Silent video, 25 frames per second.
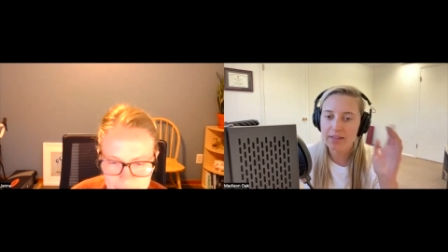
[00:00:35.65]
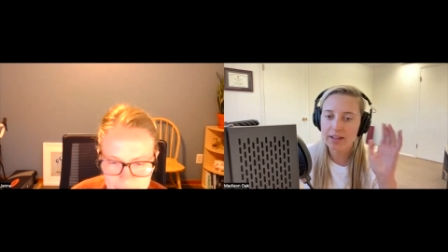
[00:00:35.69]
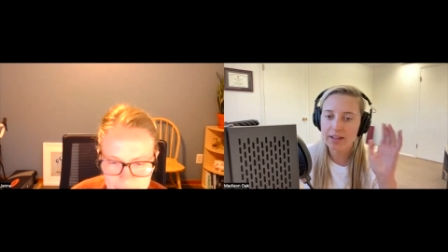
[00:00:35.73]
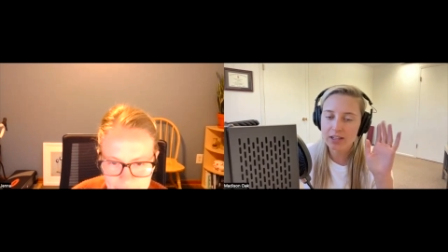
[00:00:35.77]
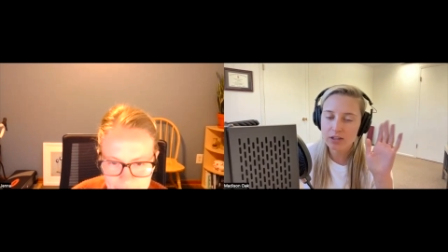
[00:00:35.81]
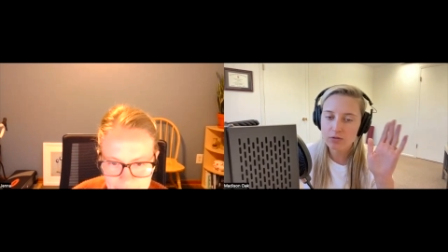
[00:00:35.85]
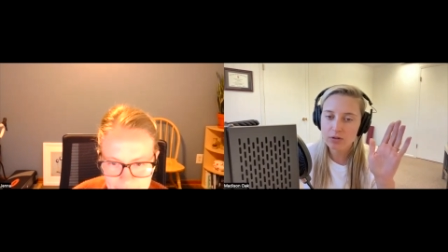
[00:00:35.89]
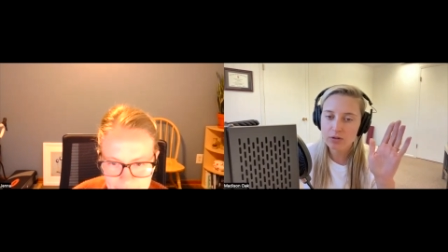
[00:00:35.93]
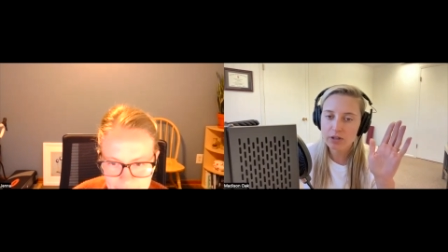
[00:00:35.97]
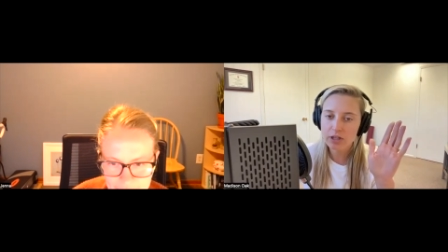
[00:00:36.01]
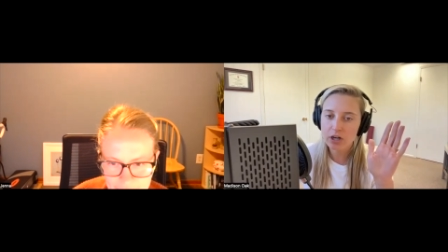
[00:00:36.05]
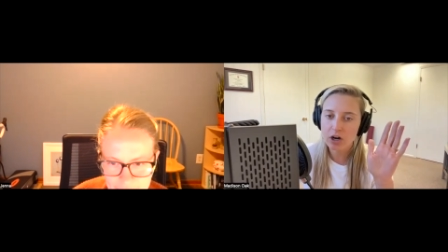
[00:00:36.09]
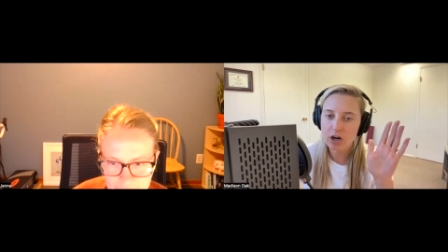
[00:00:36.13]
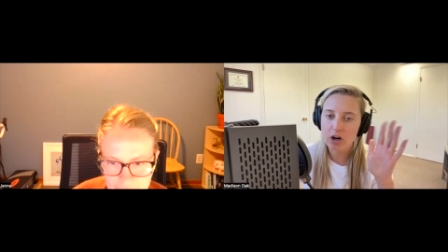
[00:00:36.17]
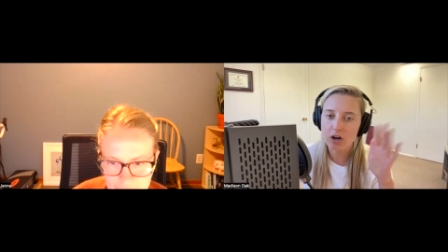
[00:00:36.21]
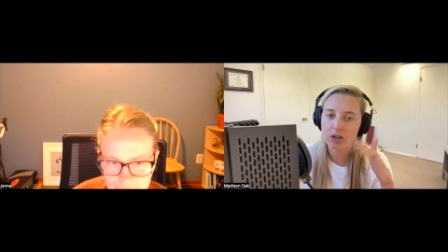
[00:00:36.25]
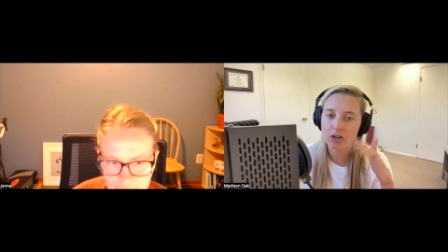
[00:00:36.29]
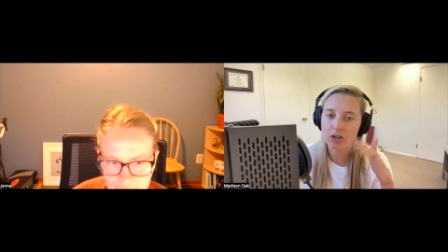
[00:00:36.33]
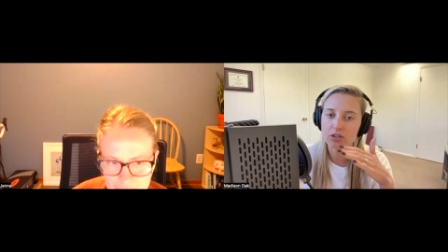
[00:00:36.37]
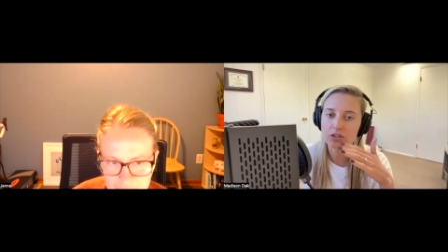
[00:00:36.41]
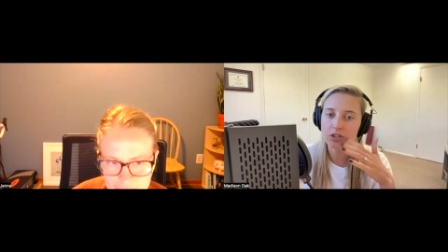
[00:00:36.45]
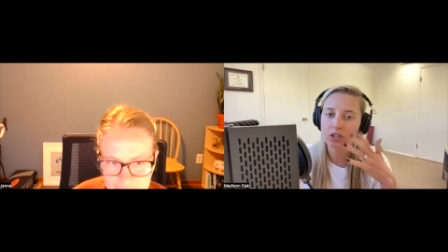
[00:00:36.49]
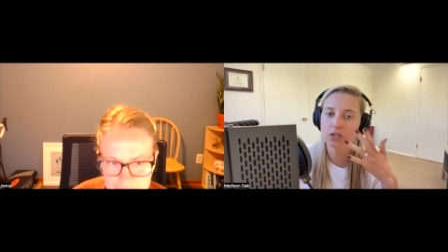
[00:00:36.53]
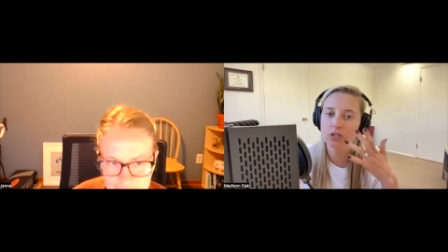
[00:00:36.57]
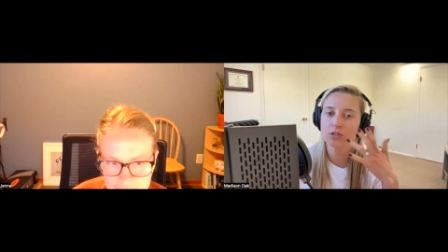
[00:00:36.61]
That's really
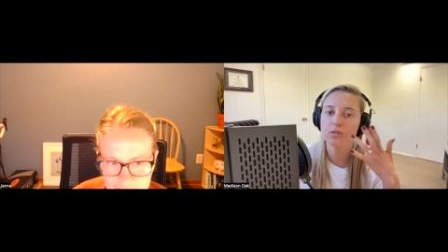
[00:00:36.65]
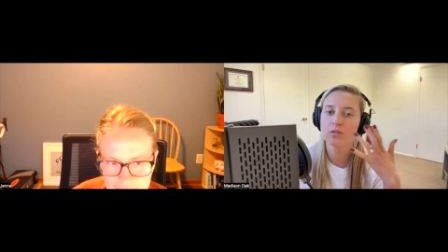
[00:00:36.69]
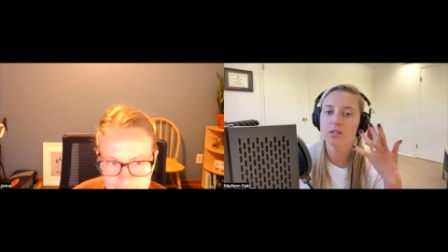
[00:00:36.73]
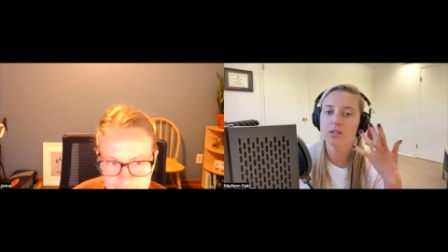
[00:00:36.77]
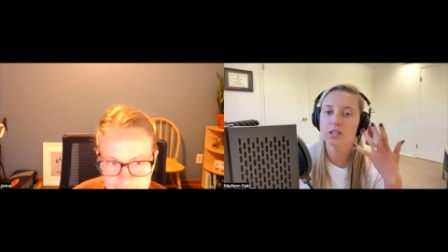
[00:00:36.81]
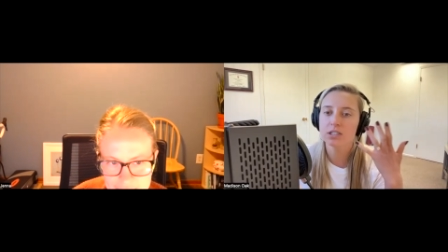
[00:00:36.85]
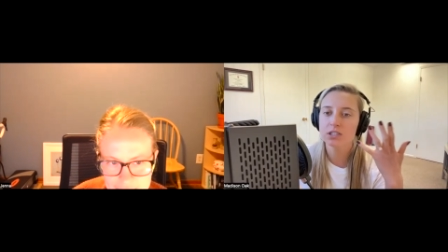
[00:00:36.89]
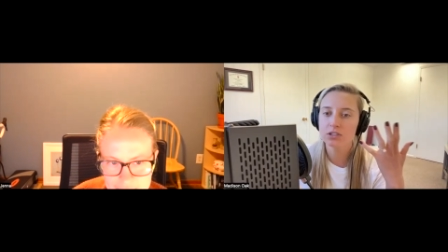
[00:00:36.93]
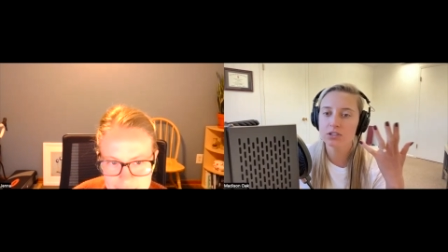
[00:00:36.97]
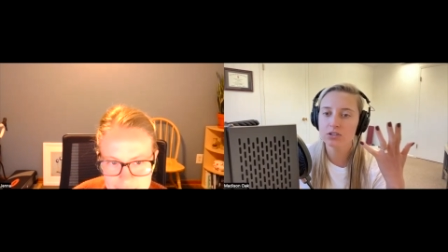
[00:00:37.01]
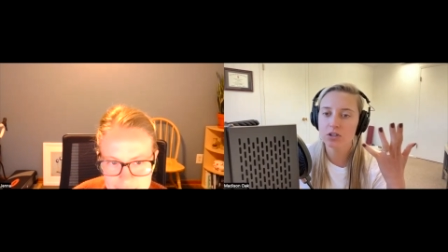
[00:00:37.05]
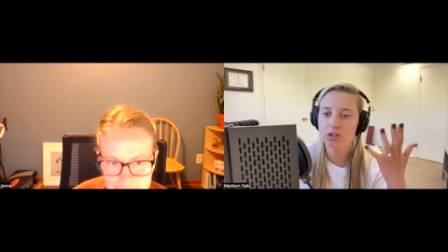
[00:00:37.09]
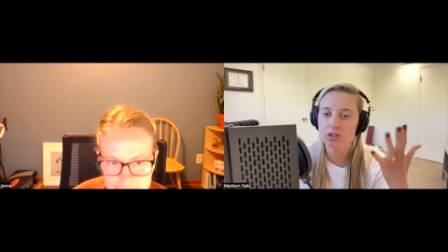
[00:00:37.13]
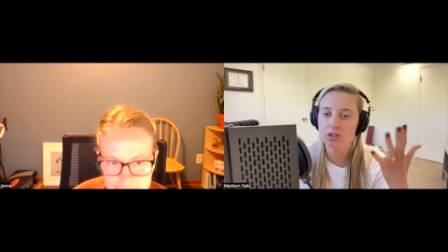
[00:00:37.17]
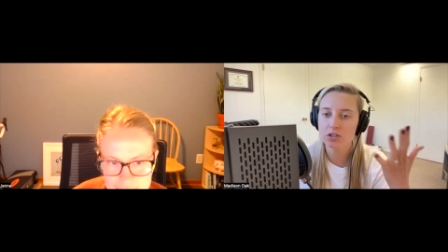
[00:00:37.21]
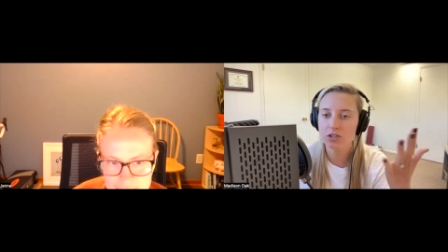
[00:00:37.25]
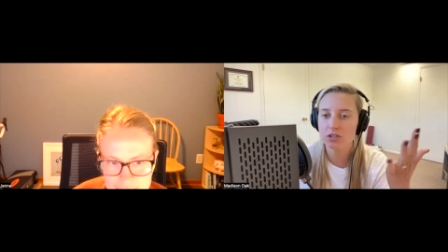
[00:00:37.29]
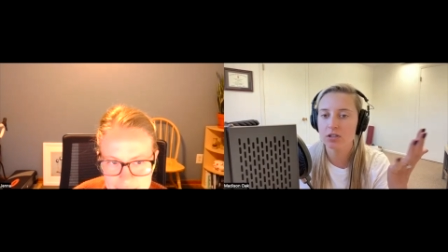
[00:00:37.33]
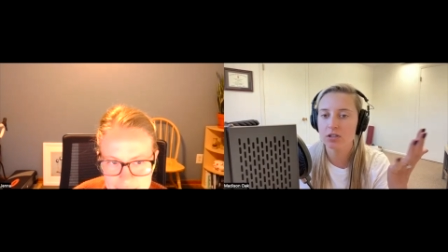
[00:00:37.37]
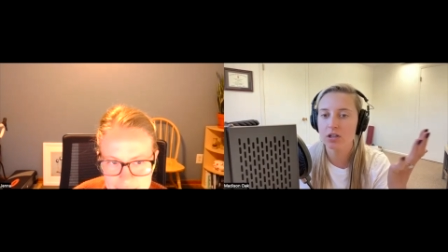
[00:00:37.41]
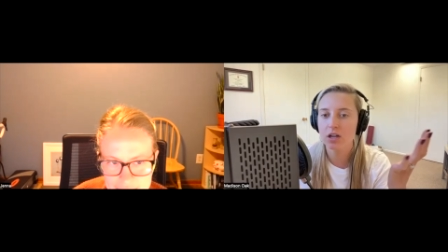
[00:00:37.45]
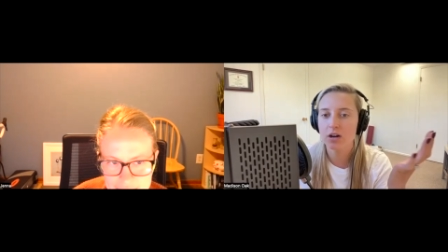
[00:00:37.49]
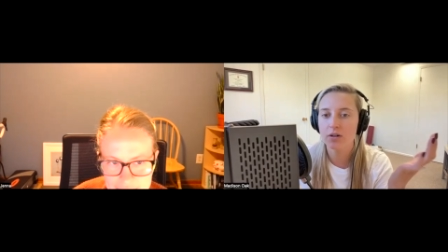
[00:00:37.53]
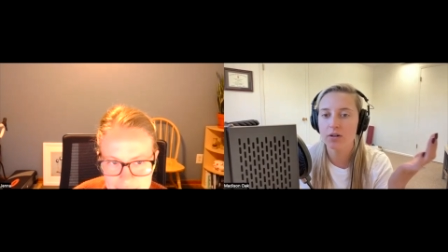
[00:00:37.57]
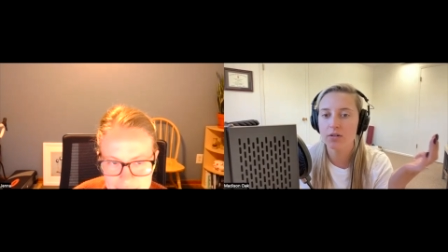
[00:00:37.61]
hard. So let's start
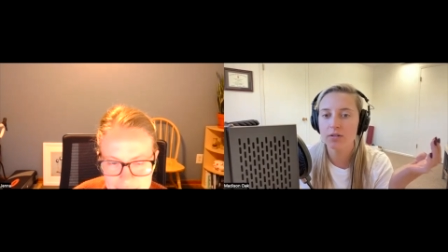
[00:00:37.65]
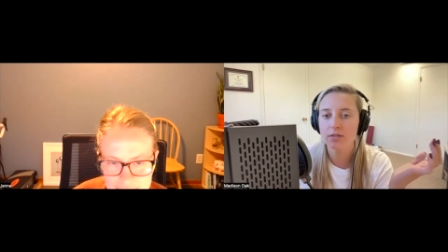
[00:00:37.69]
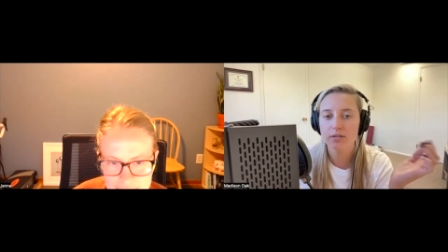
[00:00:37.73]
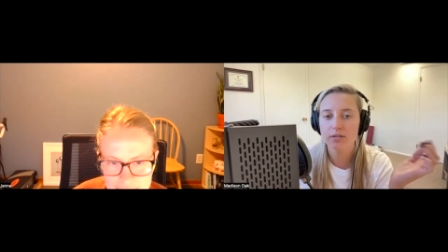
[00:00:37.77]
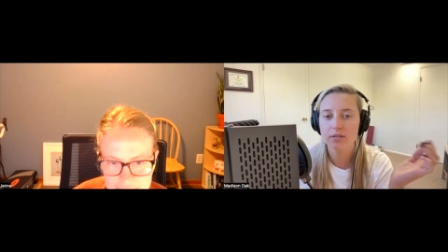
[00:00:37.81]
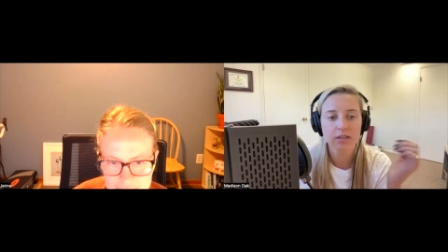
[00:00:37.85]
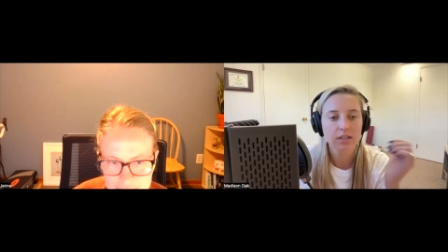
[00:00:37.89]
slow.